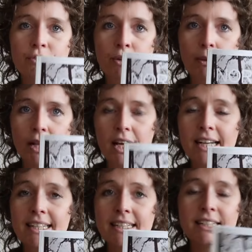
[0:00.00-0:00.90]
from
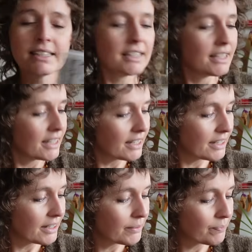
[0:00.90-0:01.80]
Line,
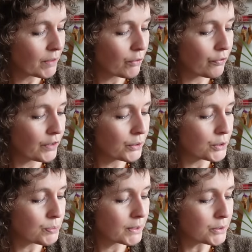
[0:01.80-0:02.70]

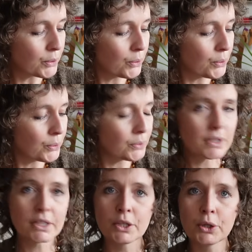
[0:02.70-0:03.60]
filled with all
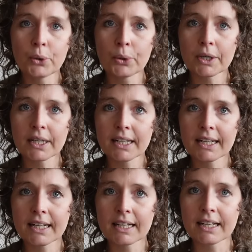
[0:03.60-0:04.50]
the Nordic